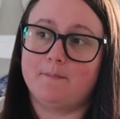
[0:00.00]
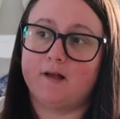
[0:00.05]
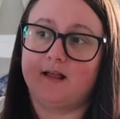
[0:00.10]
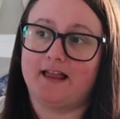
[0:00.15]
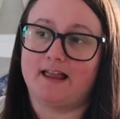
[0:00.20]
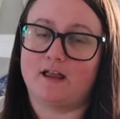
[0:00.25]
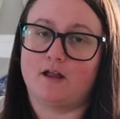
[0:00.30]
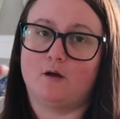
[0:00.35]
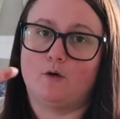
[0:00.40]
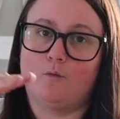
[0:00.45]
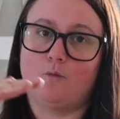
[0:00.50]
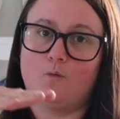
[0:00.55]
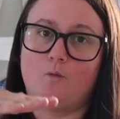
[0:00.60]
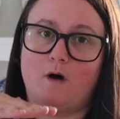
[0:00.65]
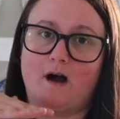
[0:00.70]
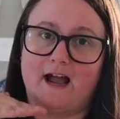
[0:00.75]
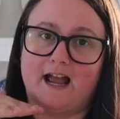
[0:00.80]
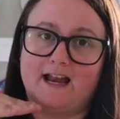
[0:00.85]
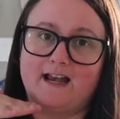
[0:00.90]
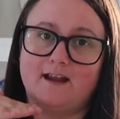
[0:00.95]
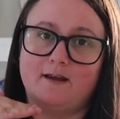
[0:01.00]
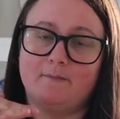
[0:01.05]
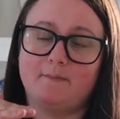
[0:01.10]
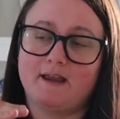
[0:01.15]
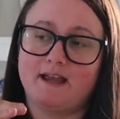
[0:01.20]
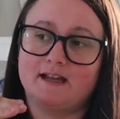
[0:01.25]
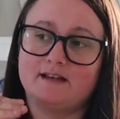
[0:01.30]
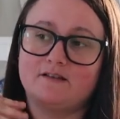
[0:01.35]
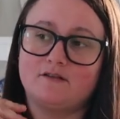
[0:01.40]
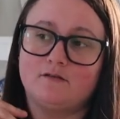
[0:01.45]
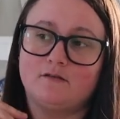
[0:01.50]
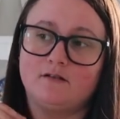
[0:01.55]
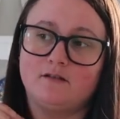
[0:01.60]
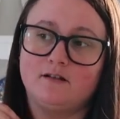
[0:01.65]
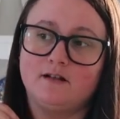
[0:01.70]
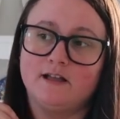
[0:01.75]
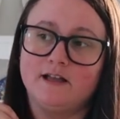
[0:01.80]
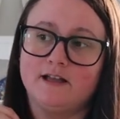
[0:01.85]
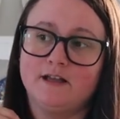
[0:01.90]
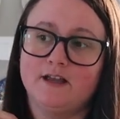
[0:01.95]
like wide
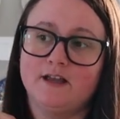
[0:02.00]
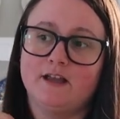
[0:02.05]
mantel